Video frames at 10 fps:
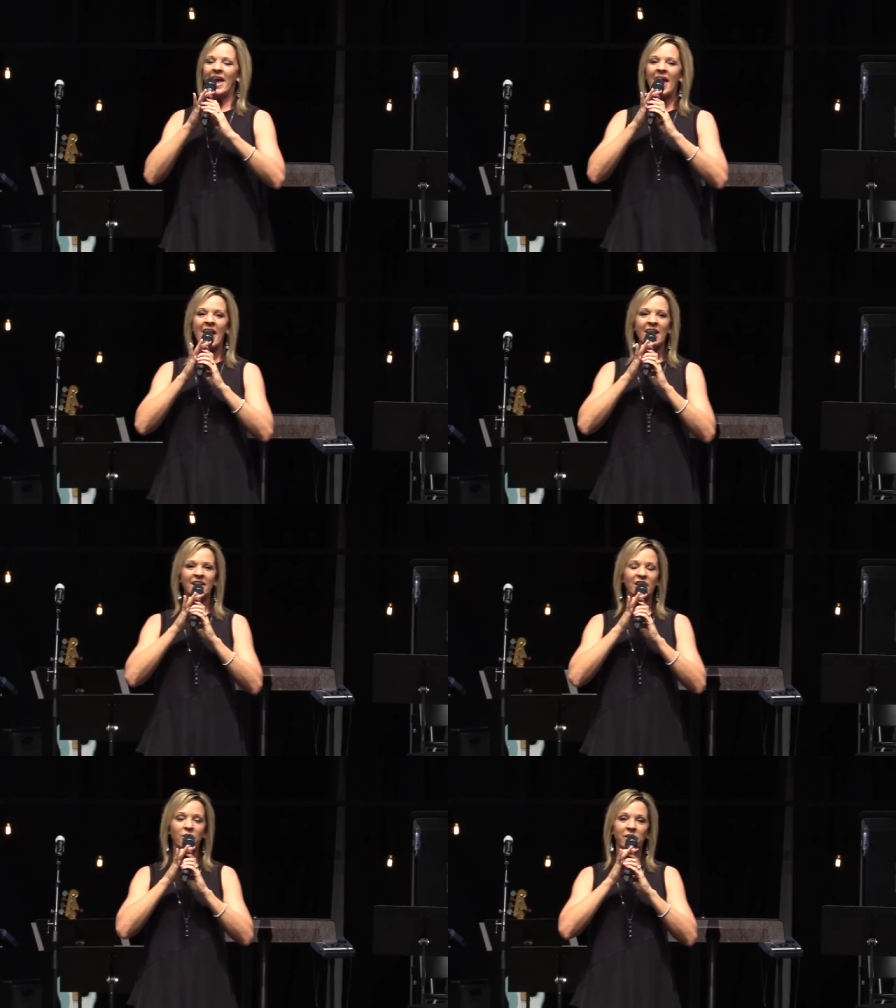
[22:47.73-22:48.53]
And,
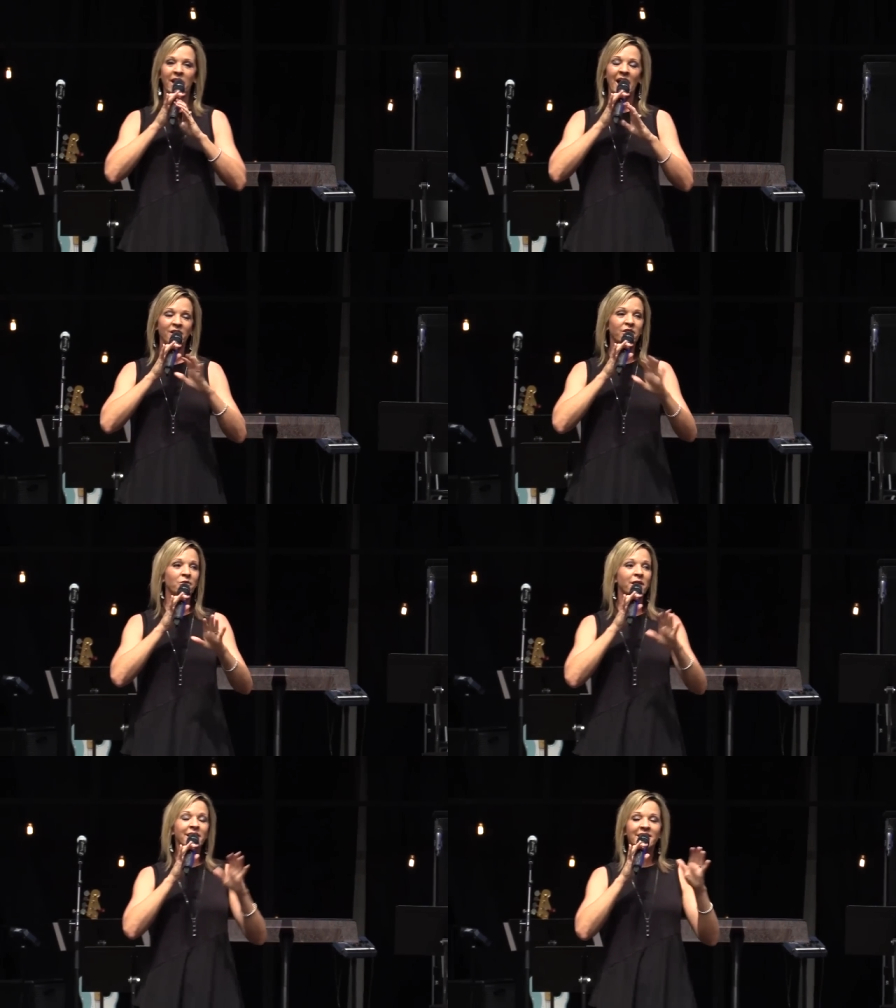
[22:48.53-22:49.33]
you know, I don't know
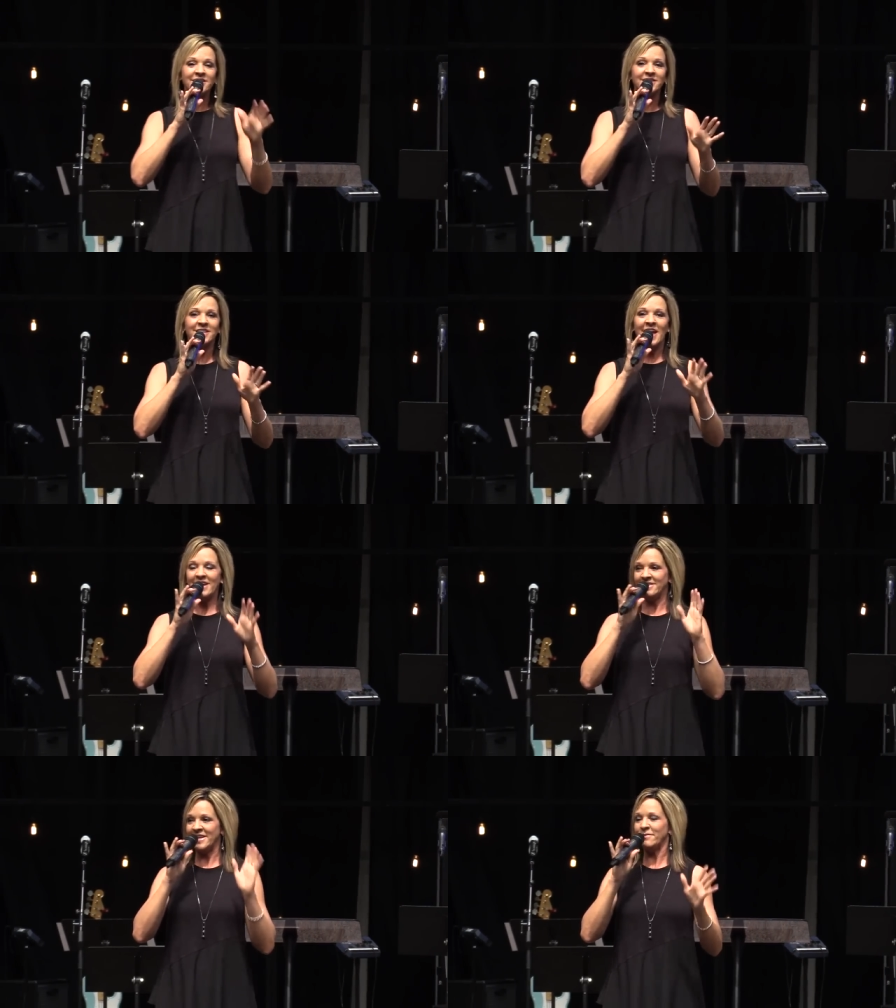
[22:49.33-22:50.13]
what he did to
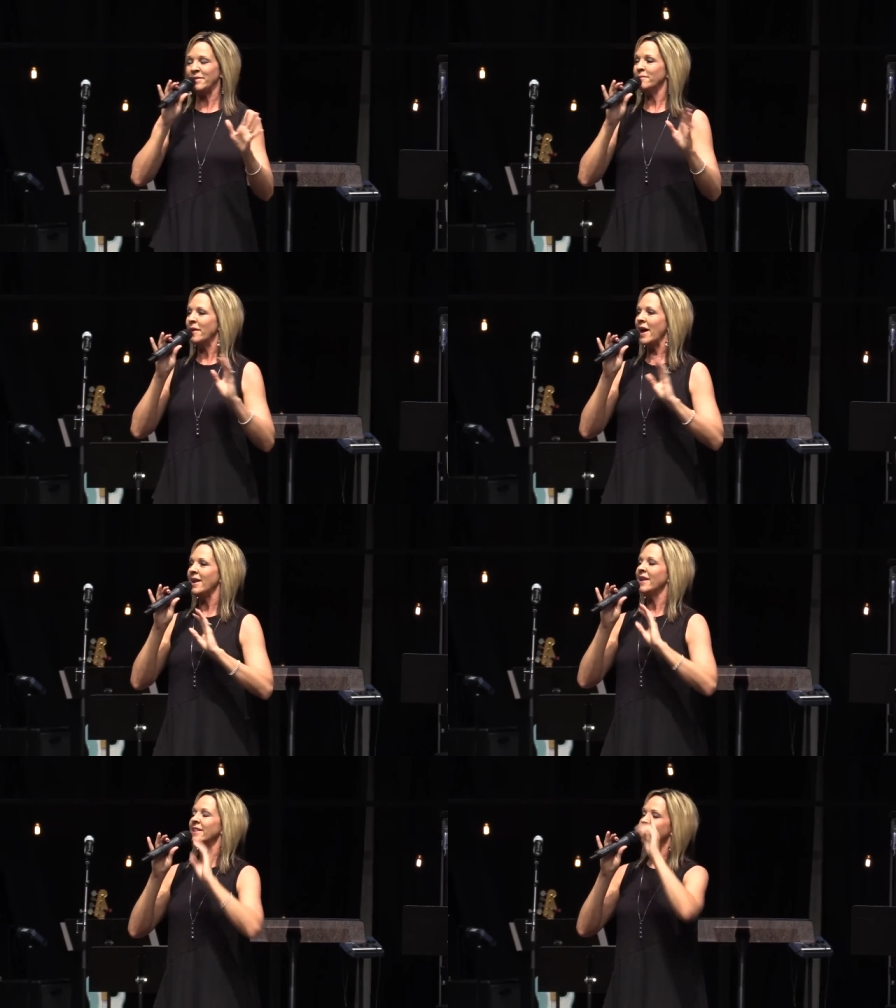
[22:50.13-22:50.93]
that demon,
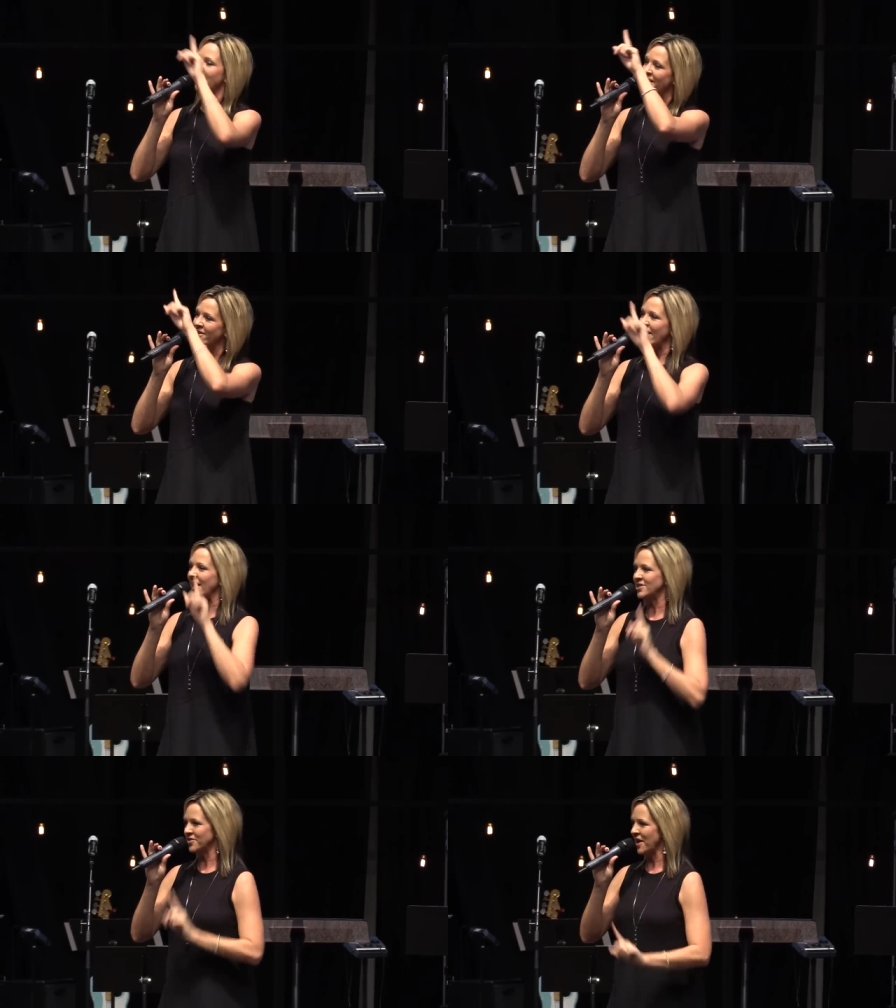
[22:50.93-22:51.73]
but the other
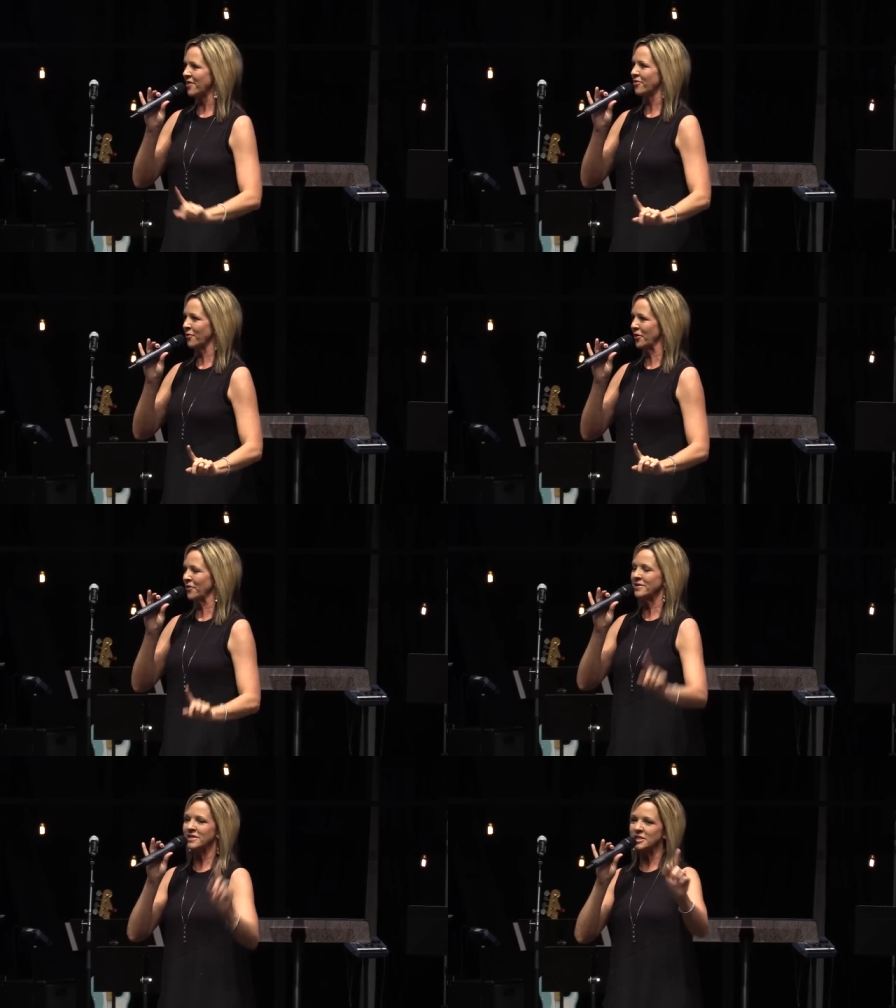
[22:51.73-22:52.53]
angel got
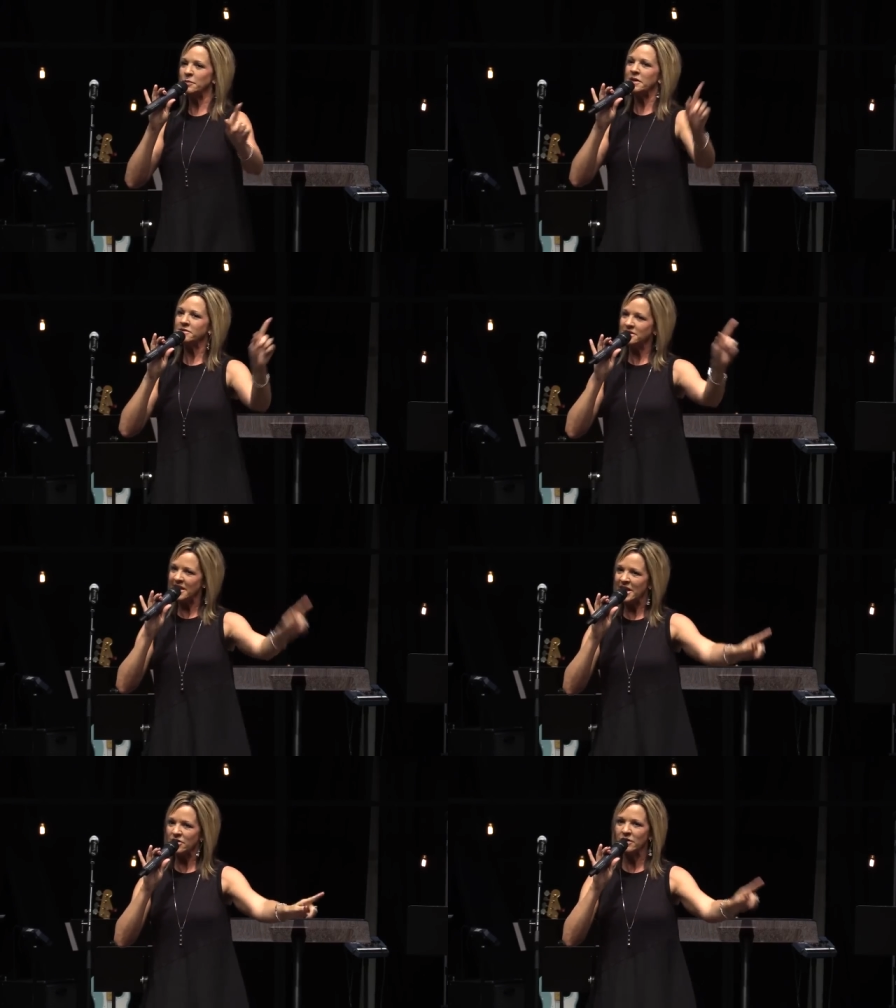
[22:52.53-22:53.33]
through to speak to
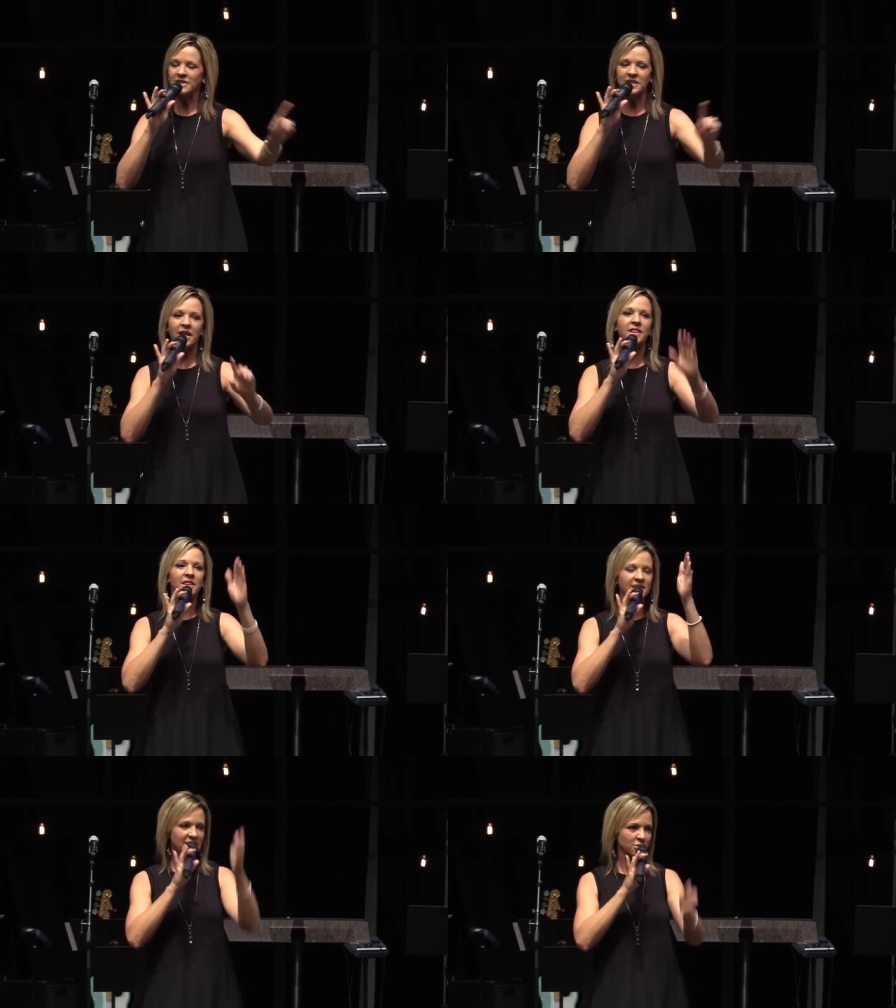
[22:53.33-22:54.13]
Daniel and say,
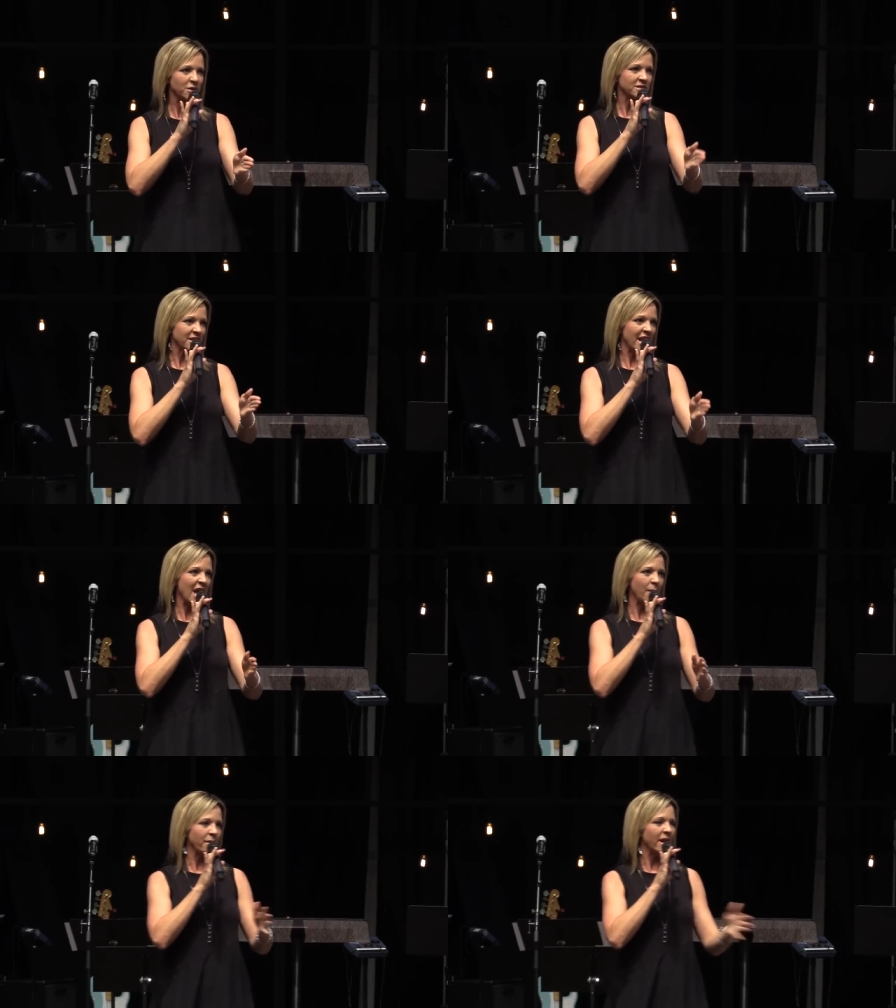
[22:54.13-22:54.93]
This is what's going to
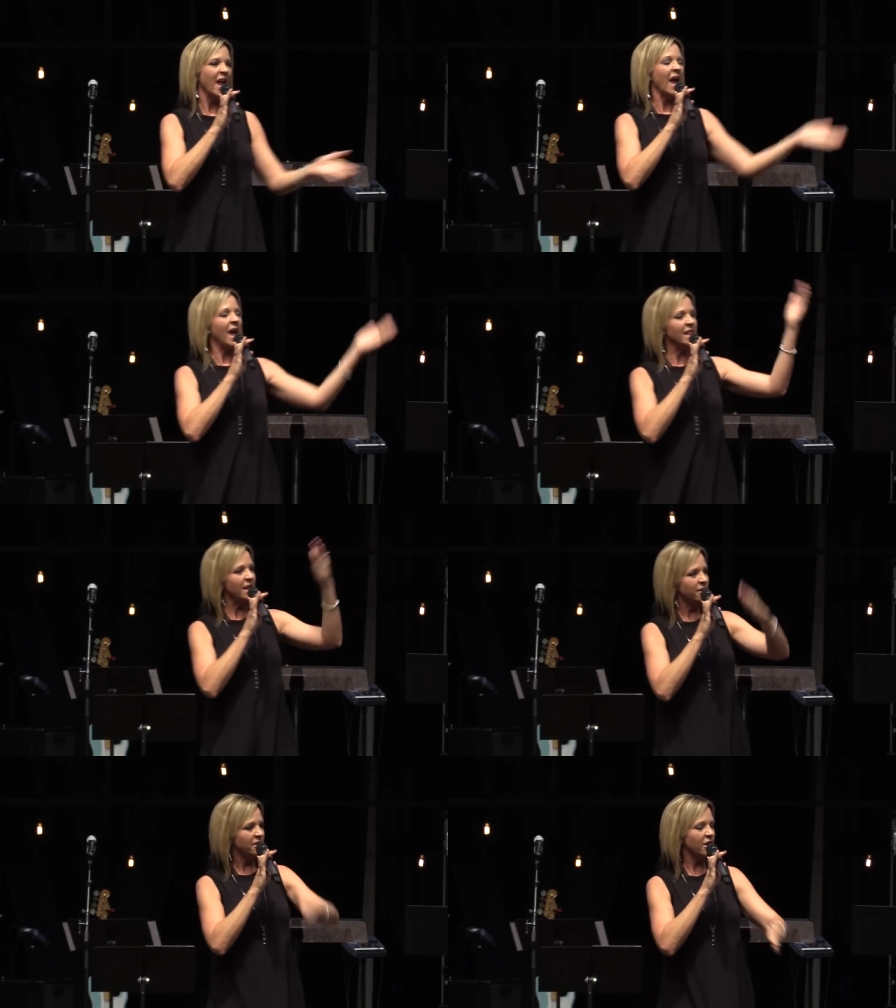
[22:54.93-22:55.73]
happen. And
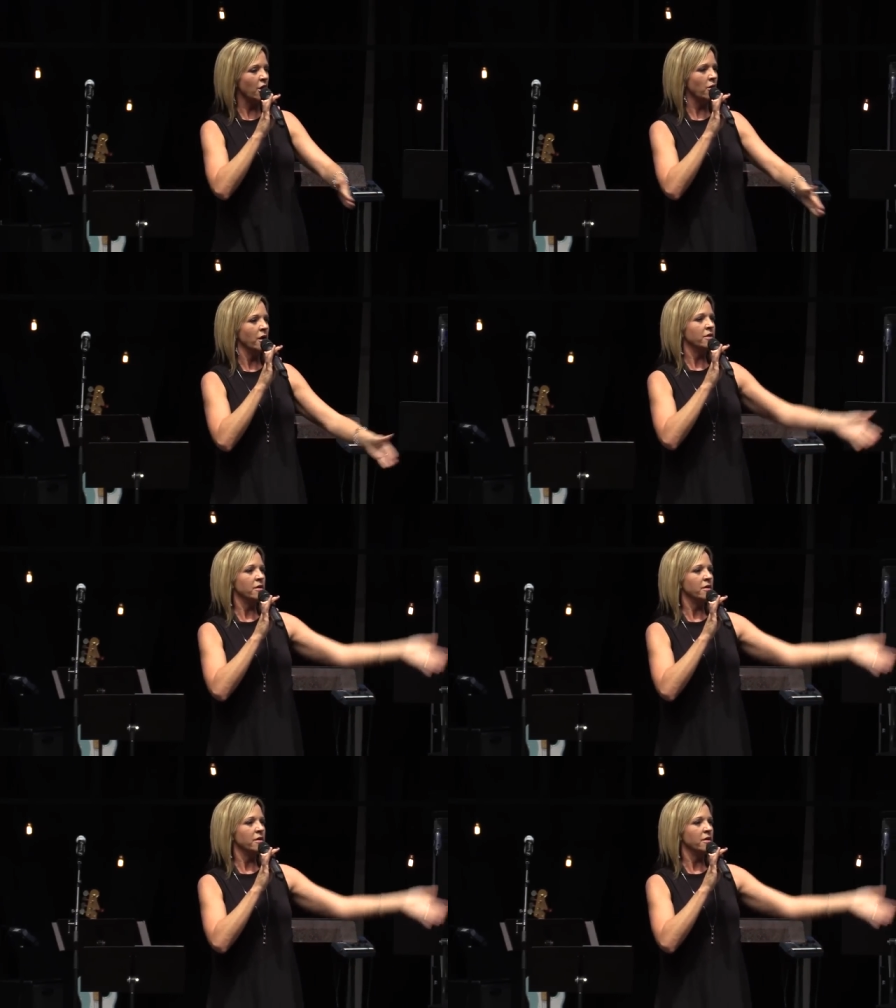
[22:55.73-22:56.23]
then, you know,